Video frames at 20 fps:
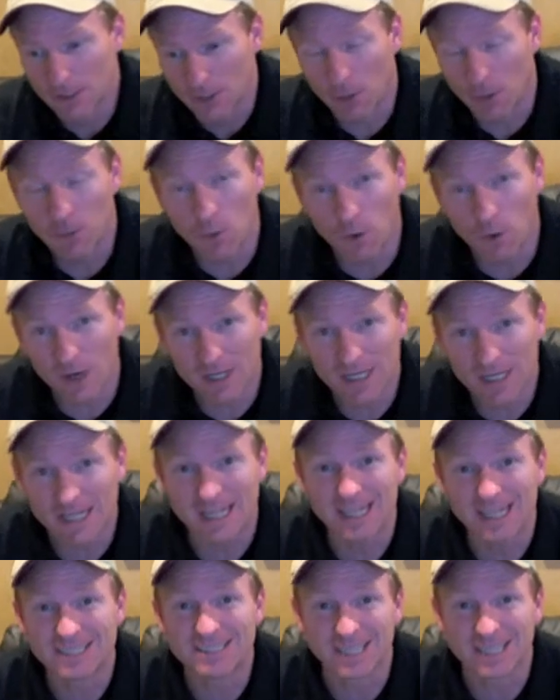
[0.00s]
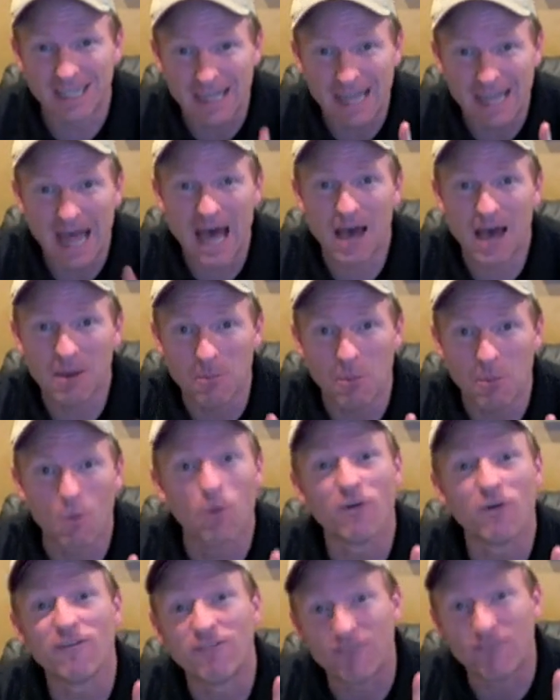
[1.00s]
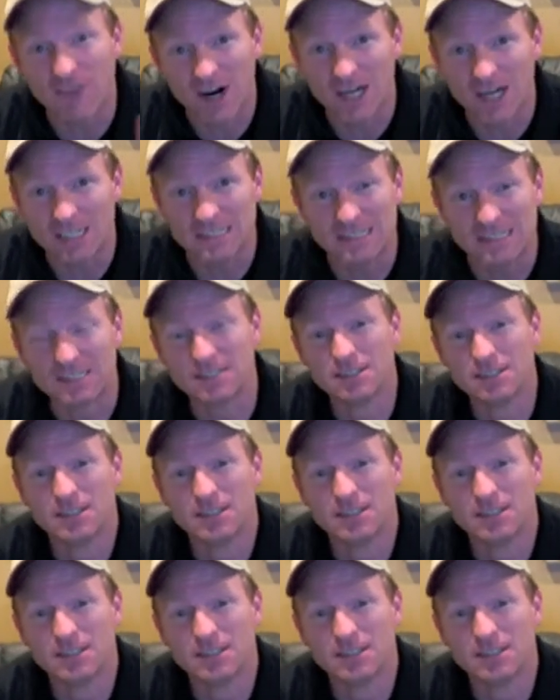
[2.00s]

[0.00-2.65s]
Number one, it's a lot more fun.